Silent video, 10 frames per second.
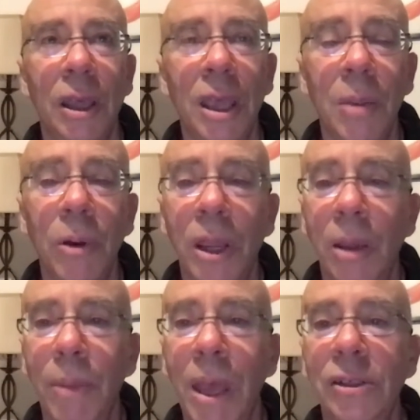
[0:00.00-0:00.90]

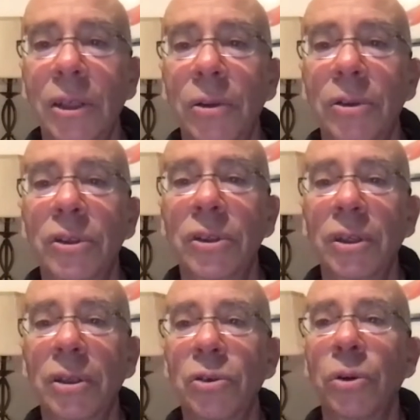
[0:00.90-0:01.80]
Abraham Maslow's
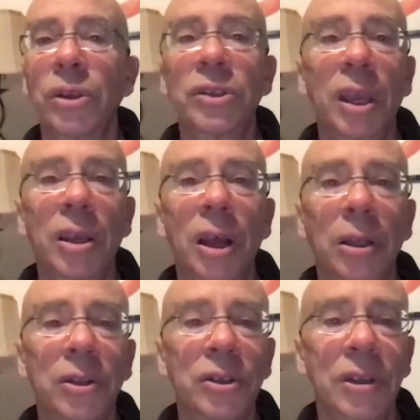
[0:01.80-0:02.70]
Toward a
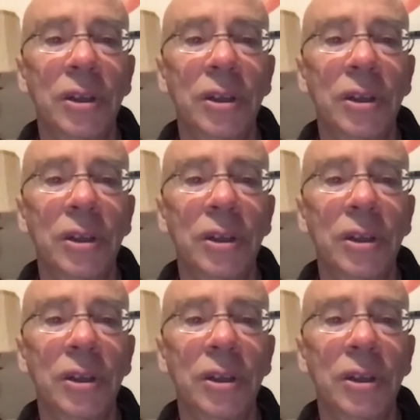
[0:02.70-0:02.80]
Psychology